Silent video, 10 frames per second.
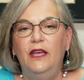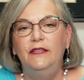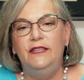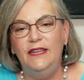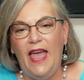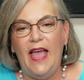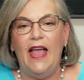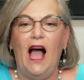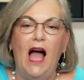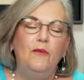Today,
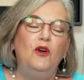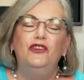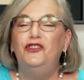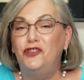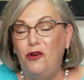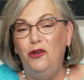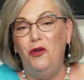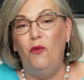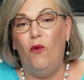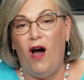I'm going to show
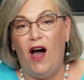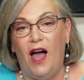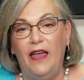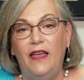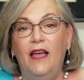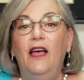you why